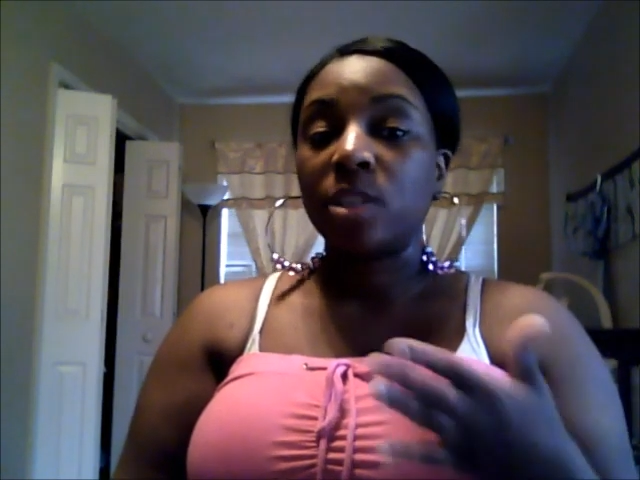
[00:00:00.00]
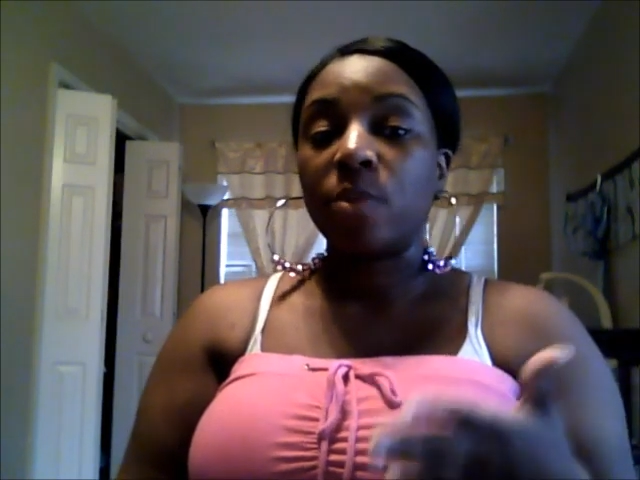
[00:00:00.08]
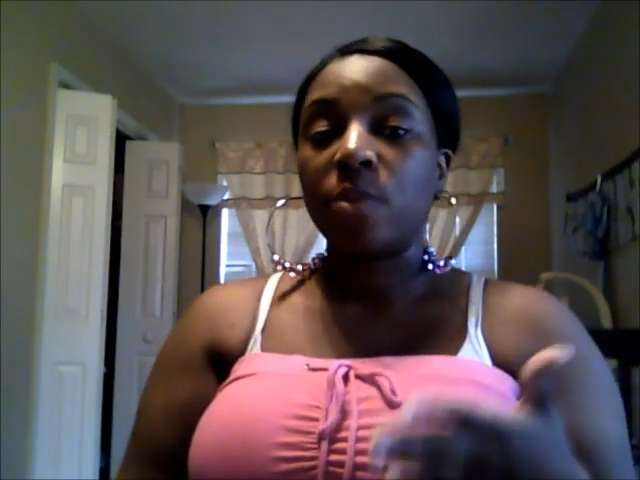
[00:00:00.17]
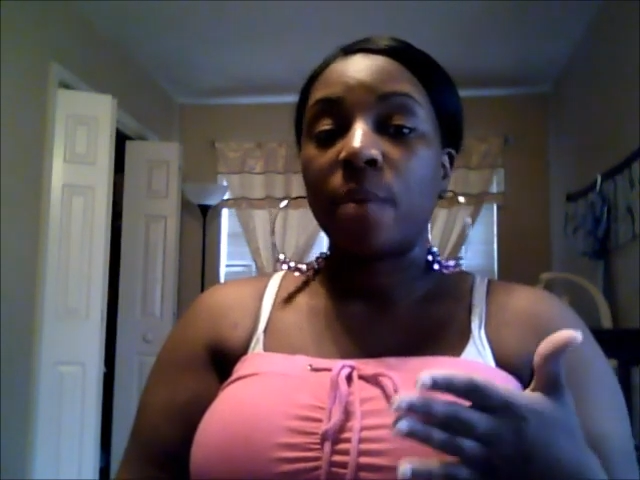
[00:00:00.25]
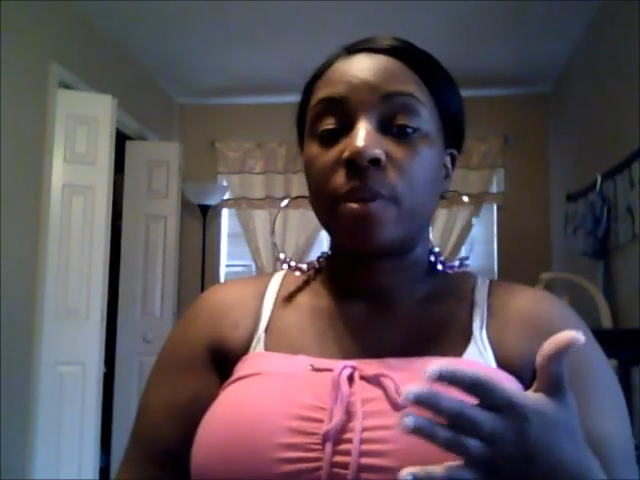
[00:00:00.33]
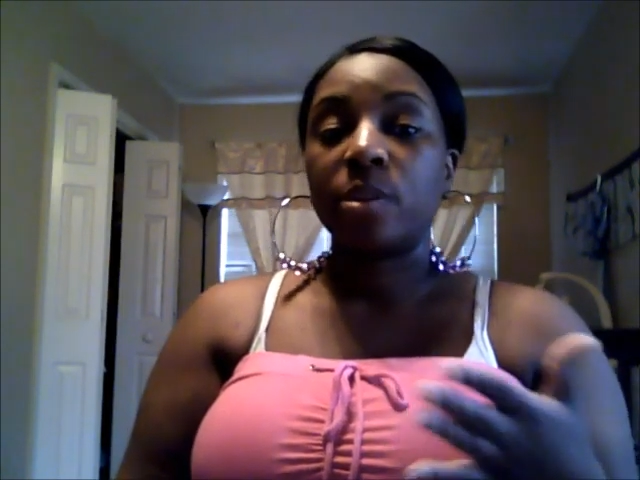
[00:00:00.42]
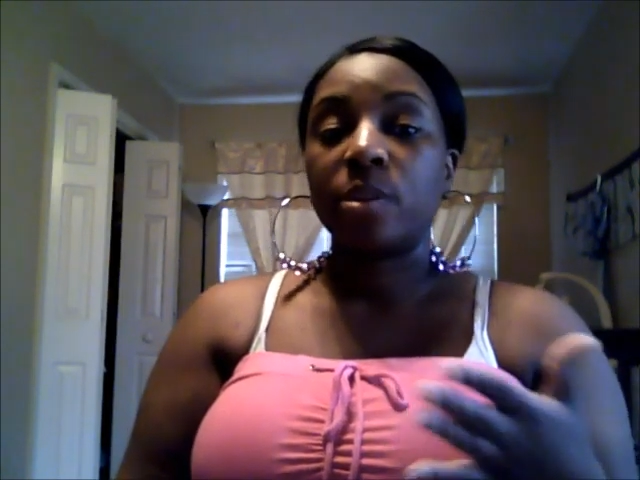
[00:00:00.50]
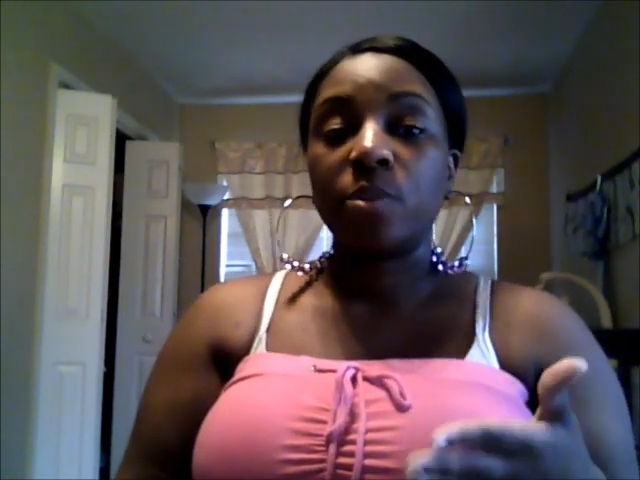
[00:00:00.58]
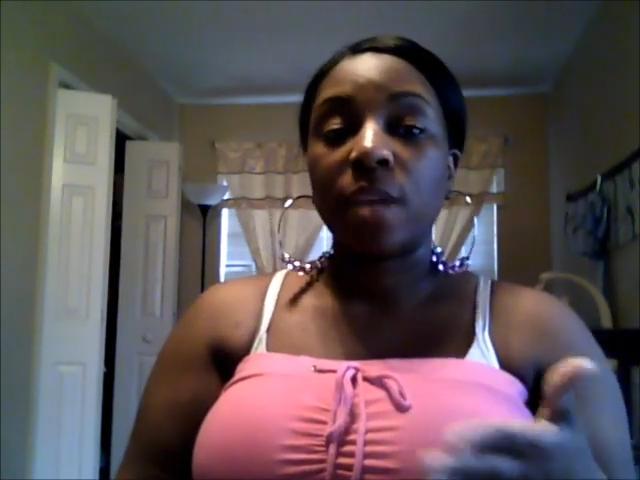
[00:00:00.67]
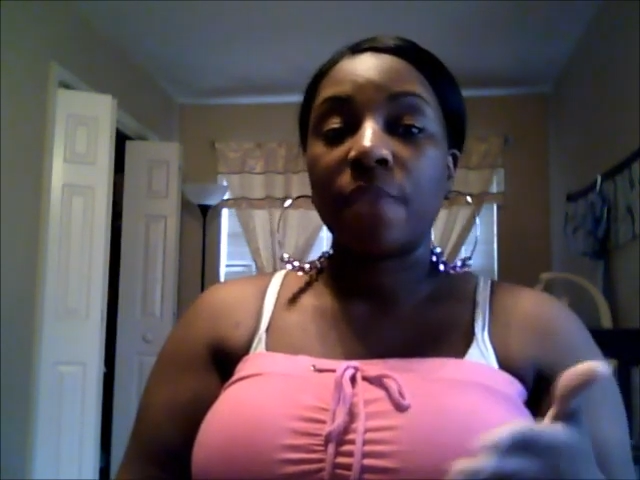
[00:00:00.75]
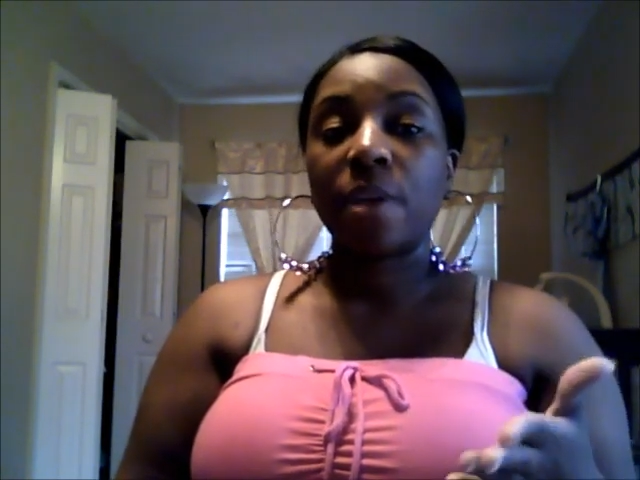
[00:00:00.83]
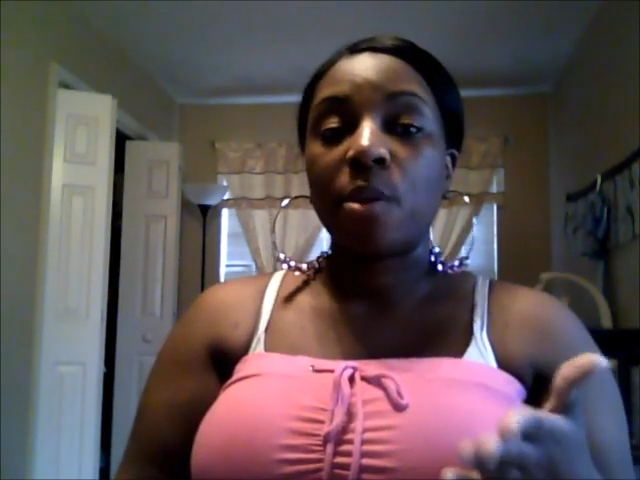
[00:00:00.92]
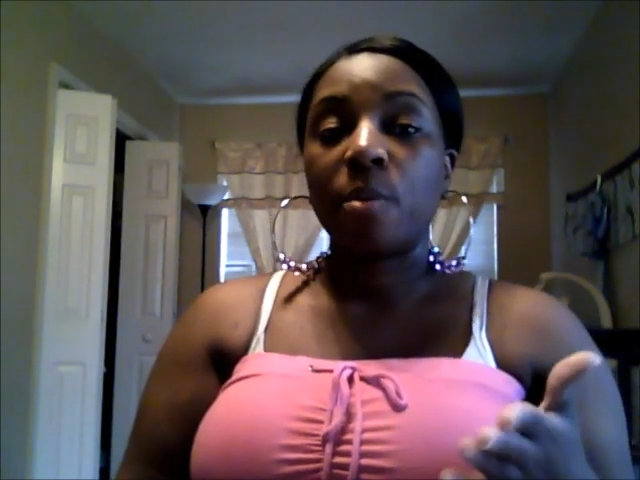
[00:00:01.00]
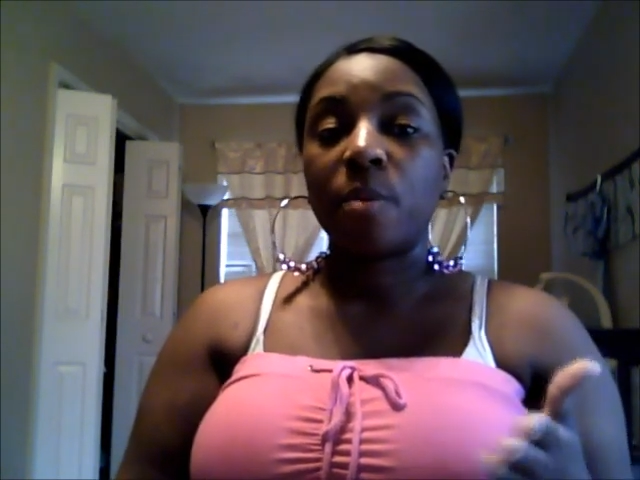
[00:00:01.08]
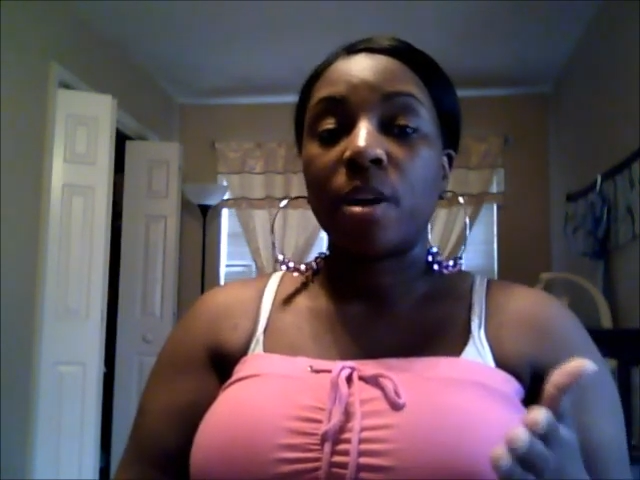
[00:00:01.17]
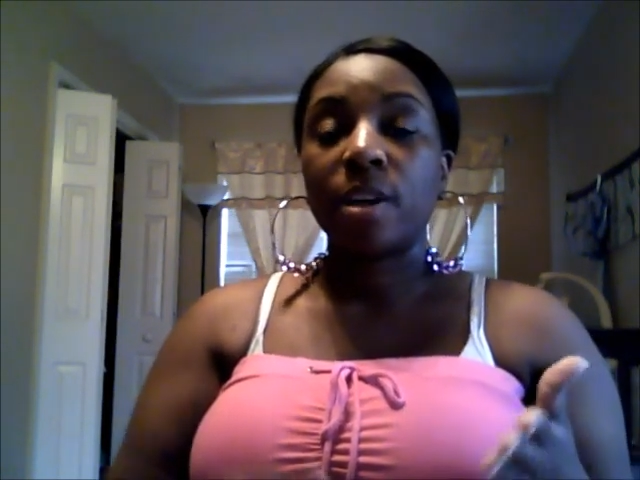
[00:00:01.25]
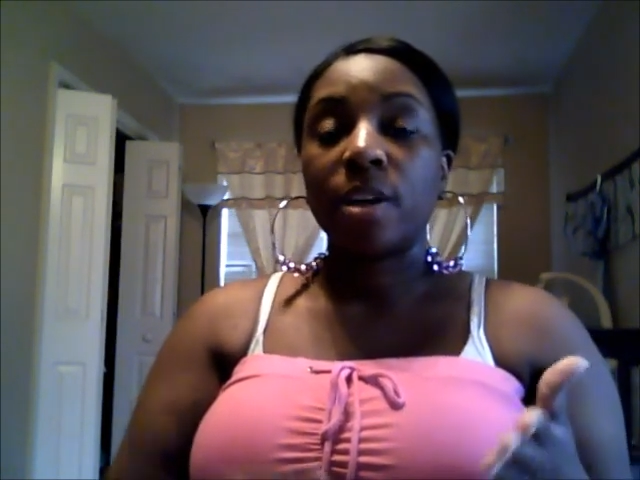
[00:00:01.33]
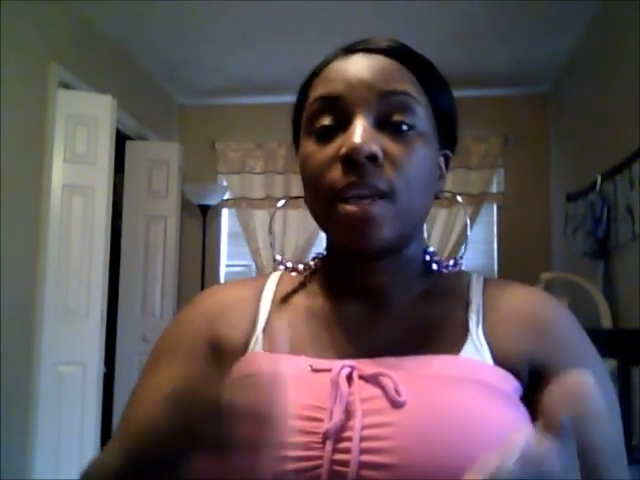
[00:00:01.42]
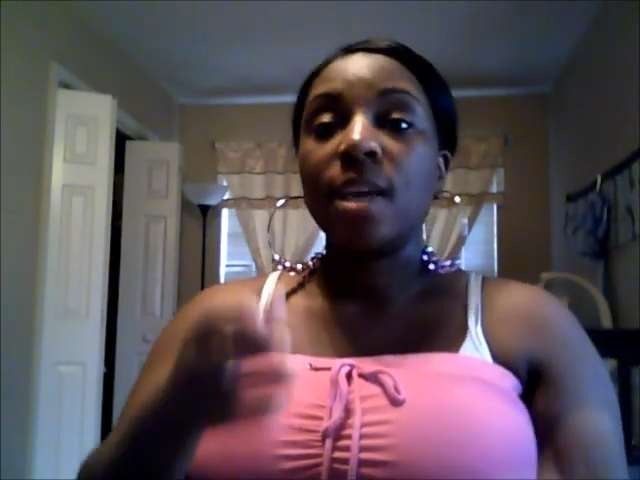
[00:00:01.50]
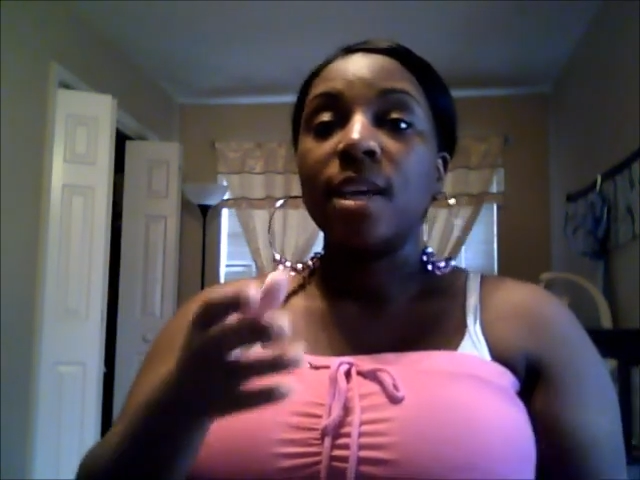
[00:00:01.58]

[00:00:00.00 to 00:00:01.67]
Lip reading: 2 hour or 2.5 hour mark